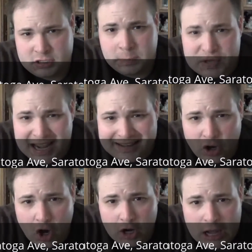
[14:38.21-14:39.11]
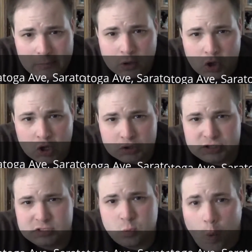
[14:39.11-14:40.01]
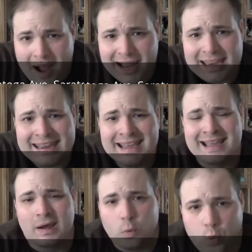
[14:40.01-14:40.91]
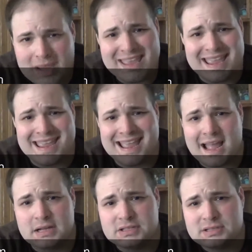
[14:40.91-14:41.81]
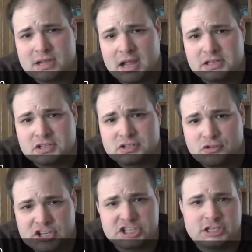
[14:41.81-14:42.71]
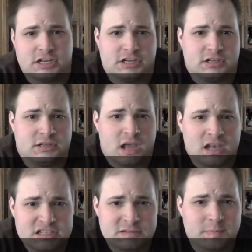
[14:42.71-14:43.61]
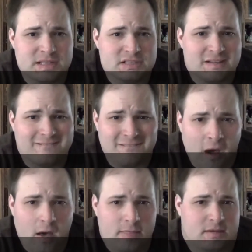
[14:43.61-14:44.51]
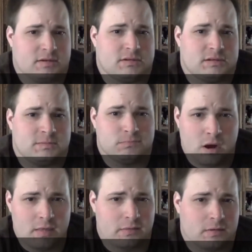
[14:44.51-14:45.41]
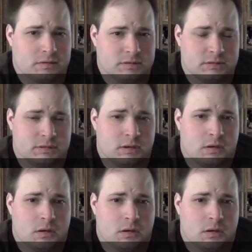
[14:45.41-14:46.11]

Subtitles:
to protect our neighborhoods. It's why we, as Christian husbands and fathers, brothers,